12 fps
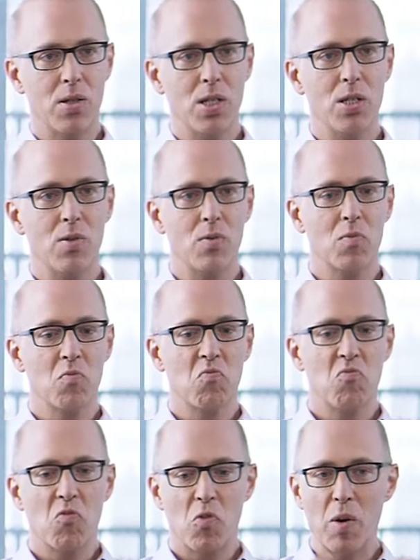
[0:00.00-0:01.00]
So just
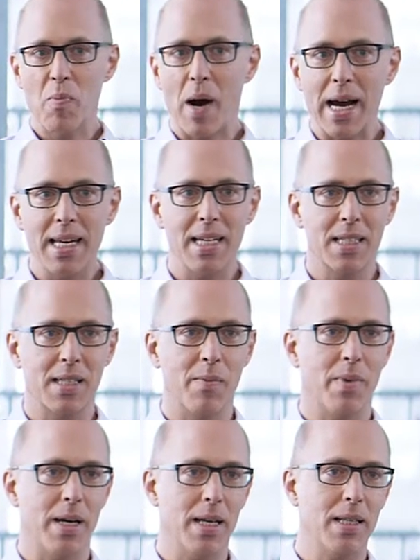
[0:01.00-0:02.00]
reminding
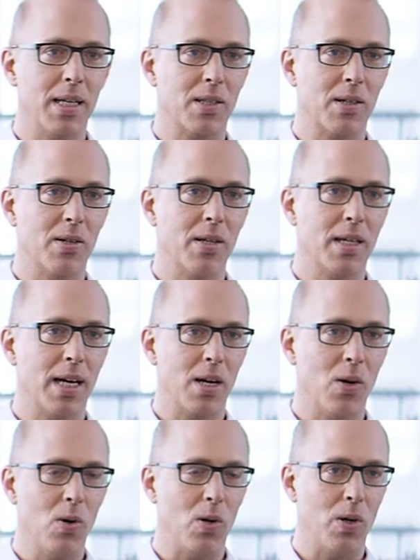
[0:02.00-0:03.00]
somebody that they're going to
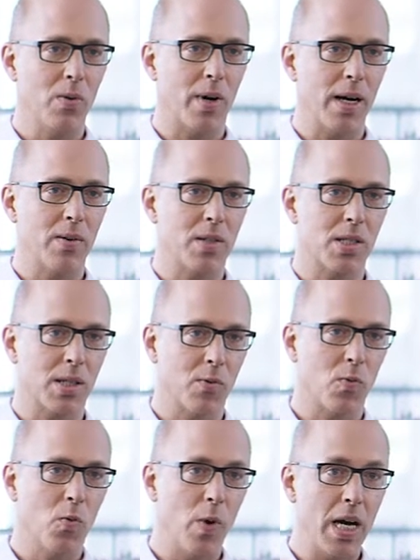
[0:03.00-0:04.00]
get old, right, which is a
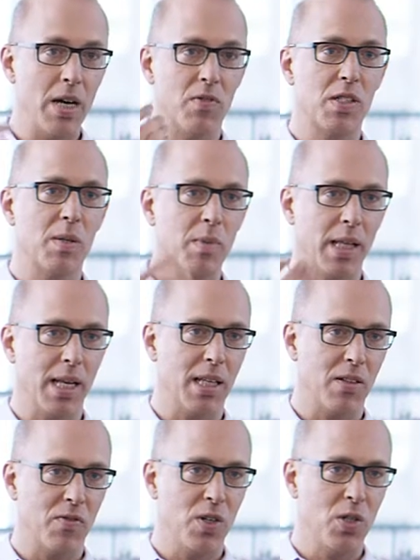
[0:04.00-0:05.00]
way of
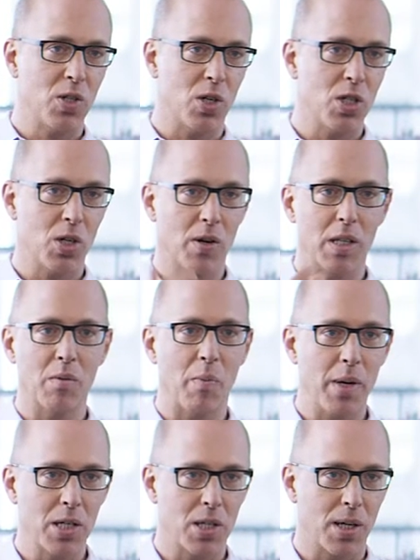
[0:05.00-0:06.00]
simulating the future, showing them a
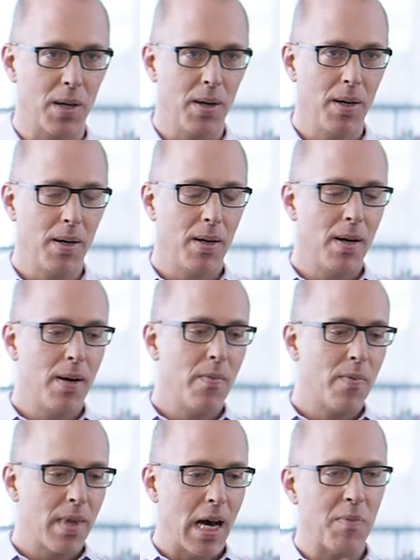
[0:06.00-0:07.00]
picture,
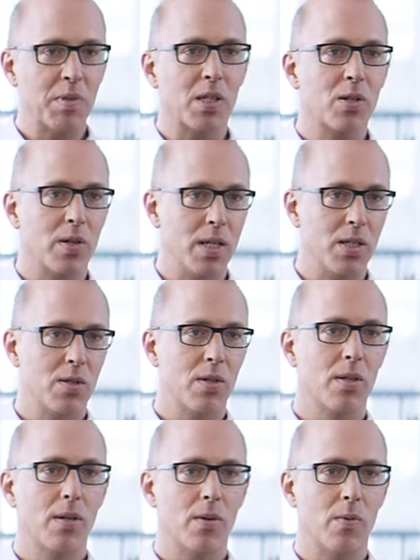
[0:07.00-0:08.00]
helps increase
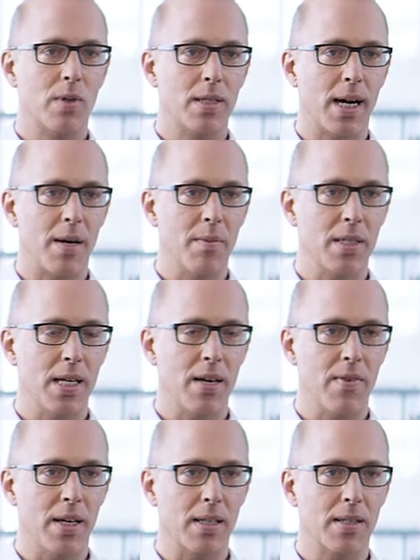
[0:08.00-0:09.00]
retirement
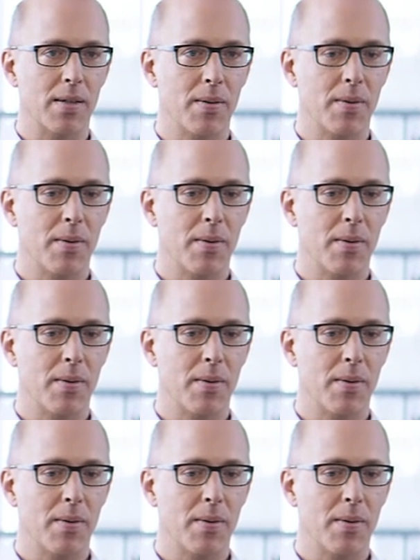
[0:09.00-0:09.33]
savings.